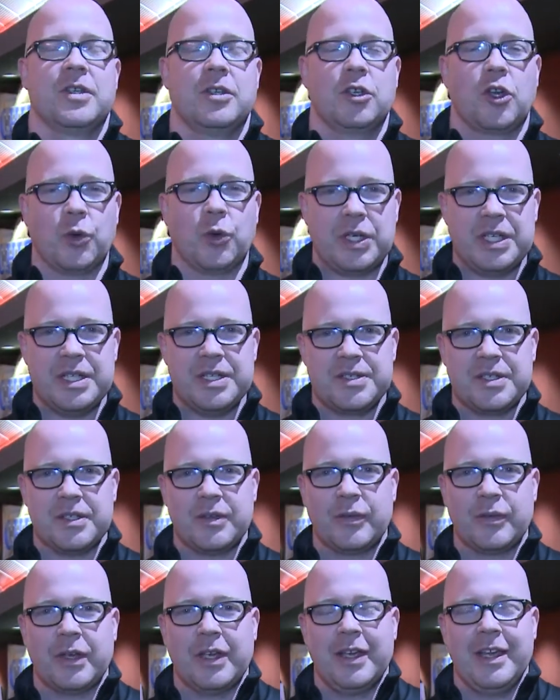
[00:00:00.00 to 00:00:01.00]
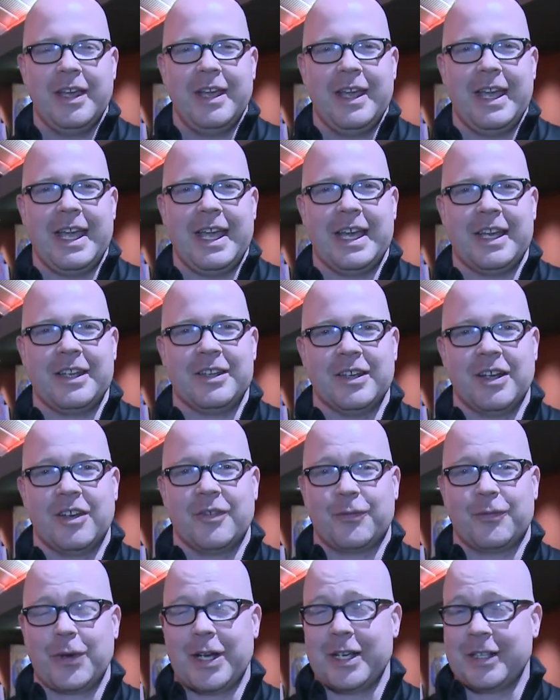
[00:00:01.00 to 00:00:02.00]
cohesive, and
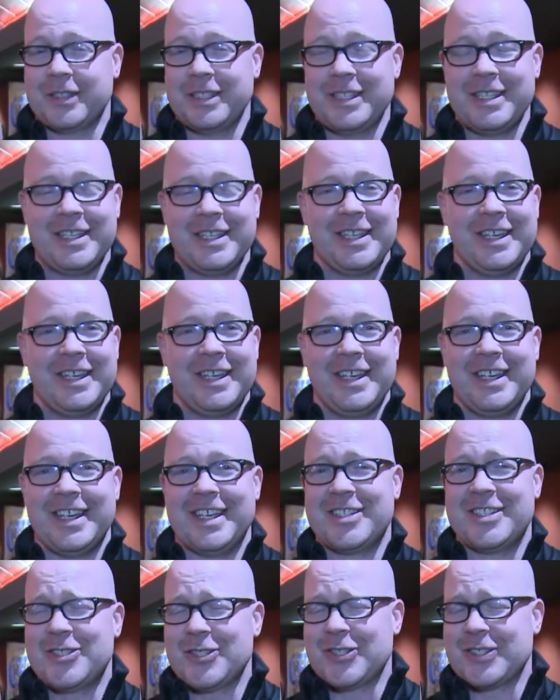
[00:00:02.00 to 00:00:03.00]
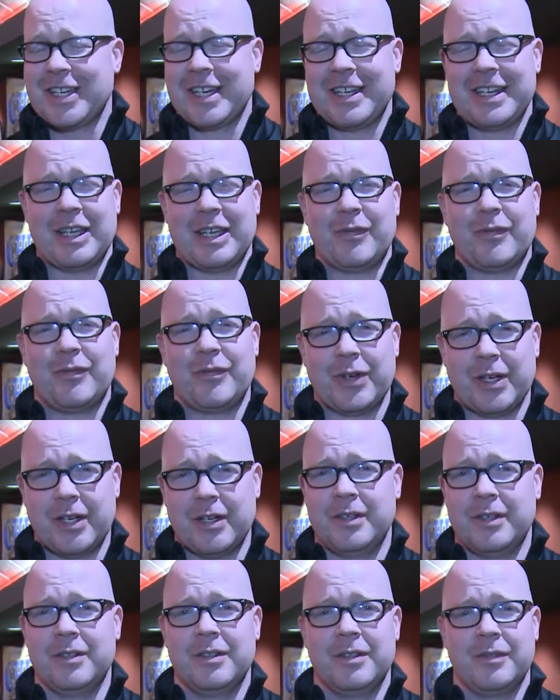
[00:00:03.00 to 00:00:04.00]
frankly, it's just got a
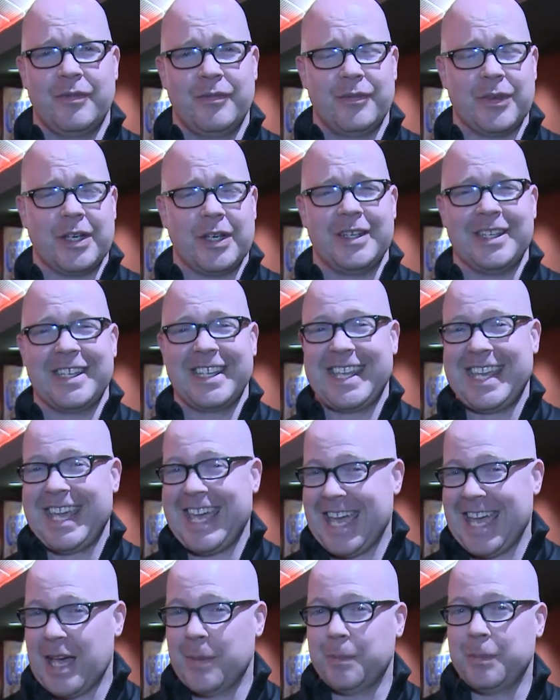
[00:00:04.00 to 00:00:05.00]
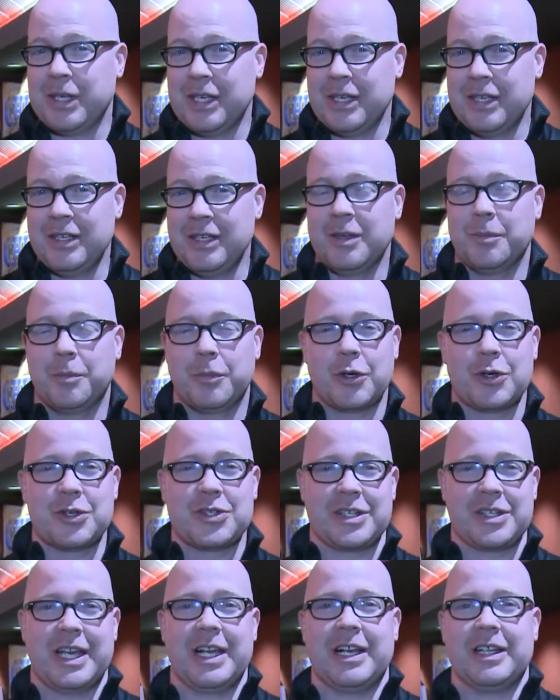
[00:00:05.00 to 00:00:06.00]
fun, fun, campy
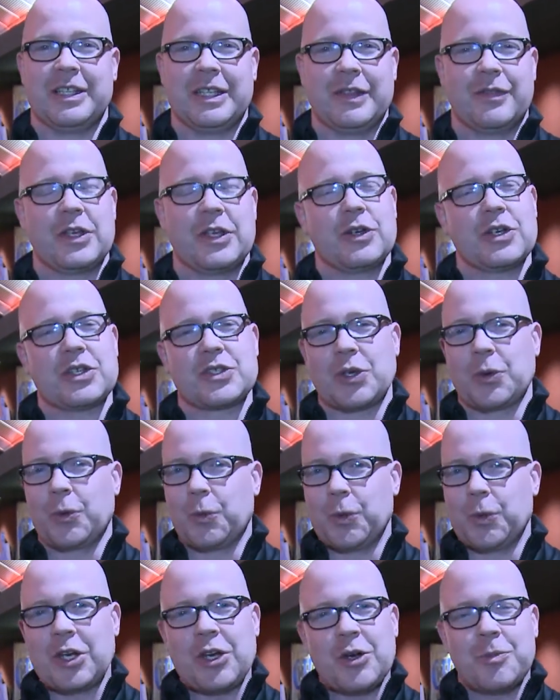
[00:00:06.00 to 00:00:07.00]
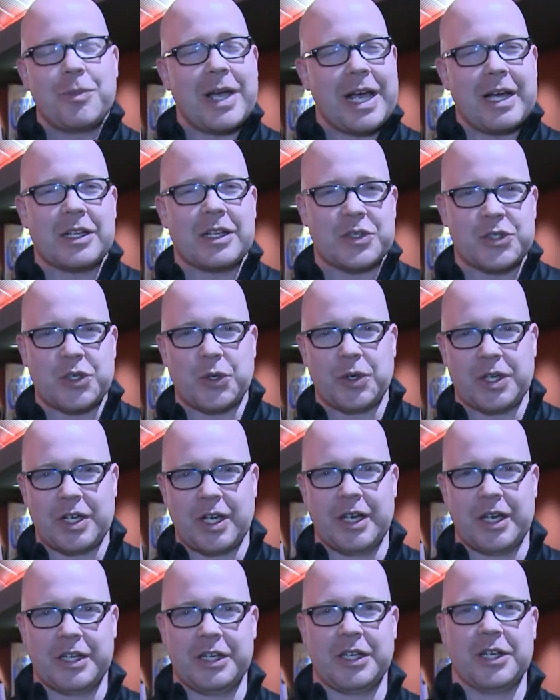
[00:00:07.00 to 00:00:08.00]
personality. There is a weird balance going
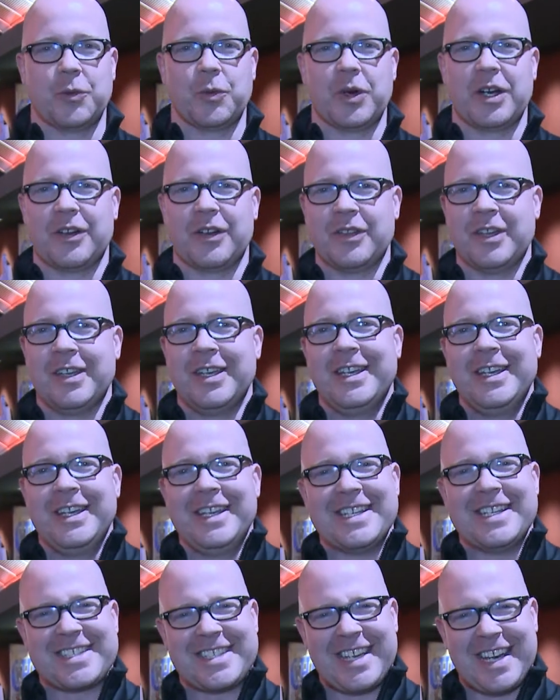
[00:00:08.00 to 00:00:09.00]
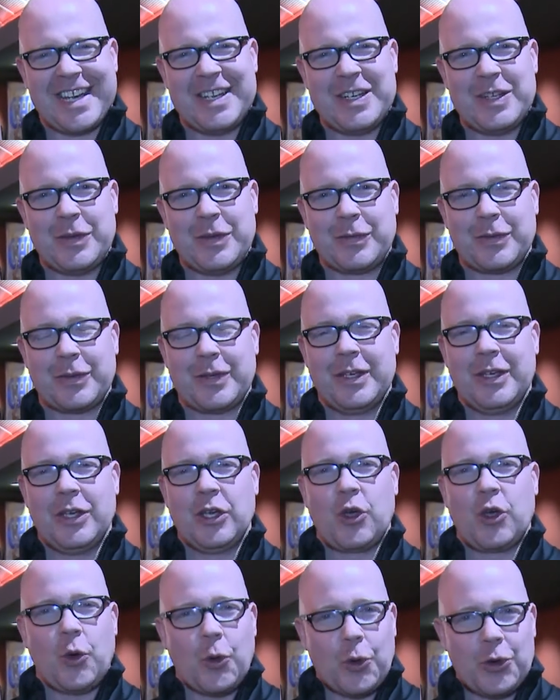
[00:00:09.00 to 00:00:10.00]
on here where it's kind of
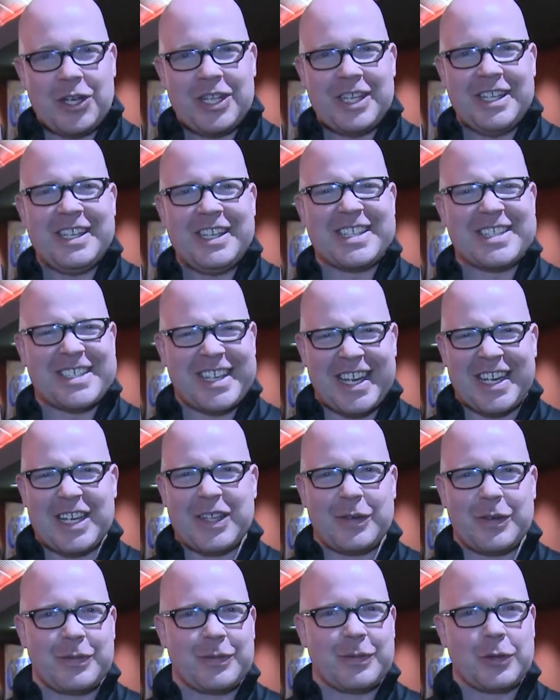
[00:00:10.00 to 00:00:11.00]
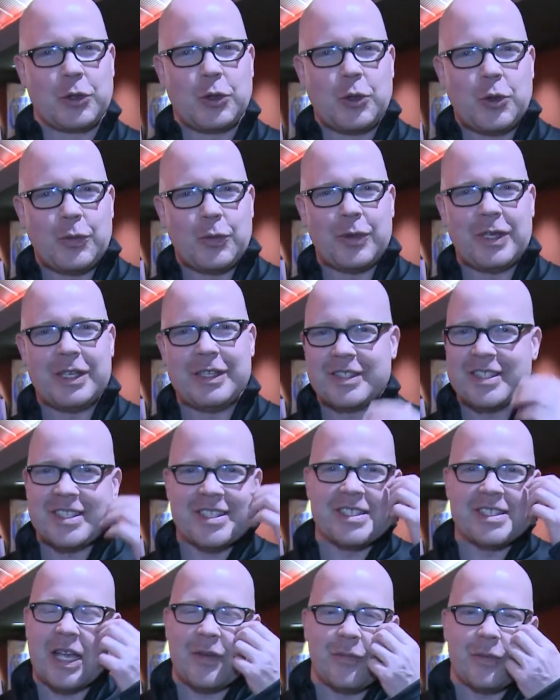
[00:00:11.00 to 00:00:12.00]
corny, it's kind of goofy. This
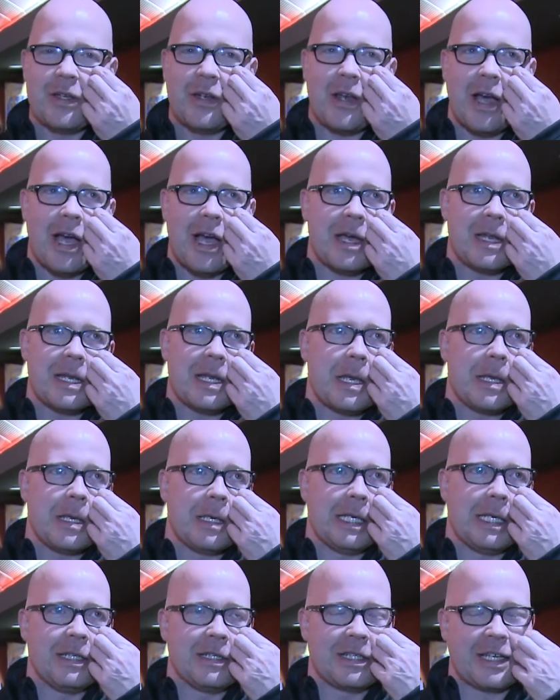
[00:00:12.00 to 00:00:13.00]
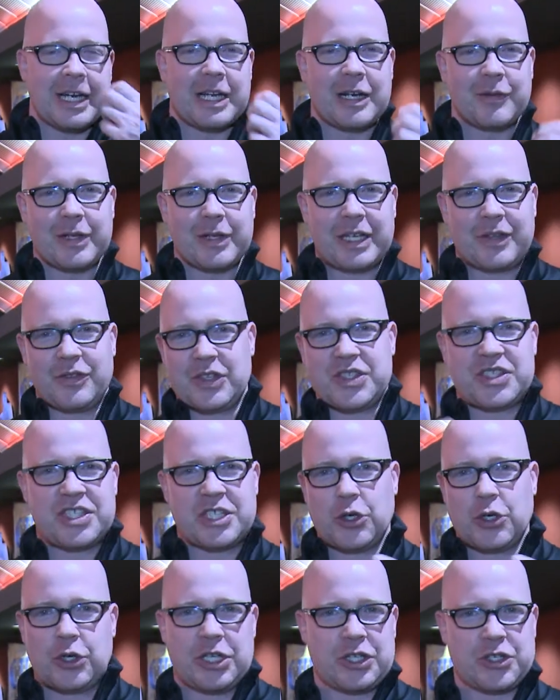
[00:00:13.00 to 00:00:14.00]
is definitely not in kind of like the
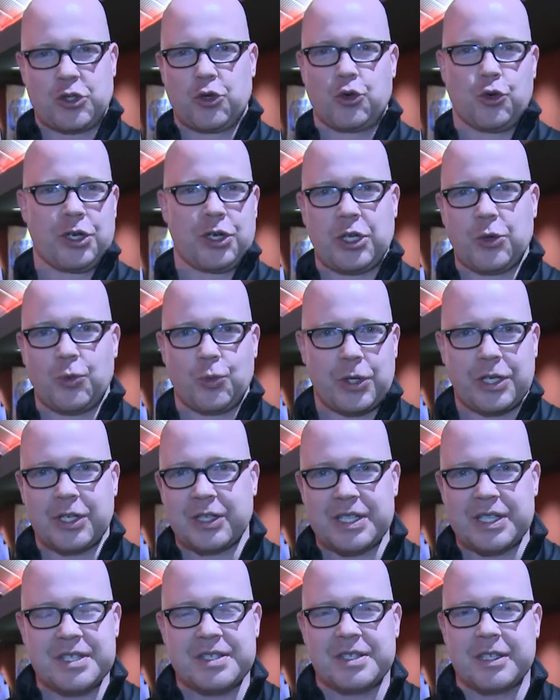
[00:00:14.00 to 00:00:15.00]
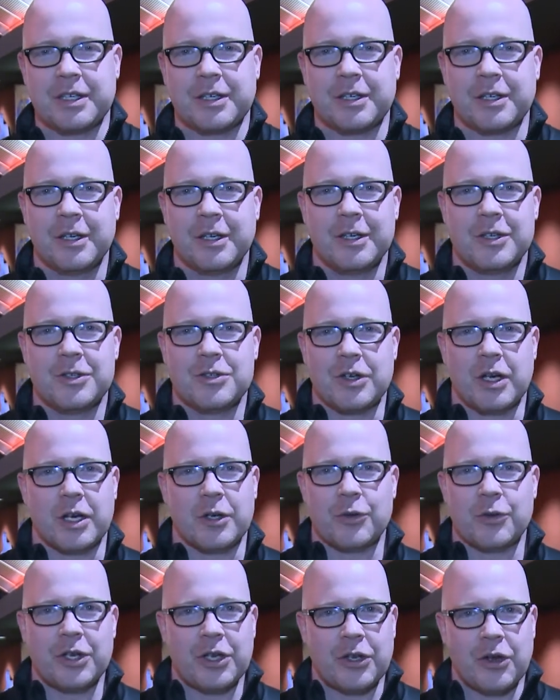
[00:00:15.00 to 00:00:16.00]
serious, gritty, realistic
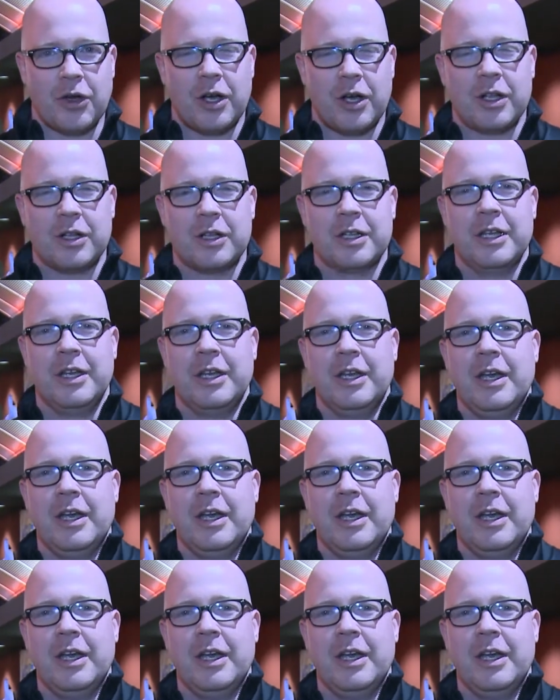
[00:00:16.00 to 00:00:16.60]
genre at all.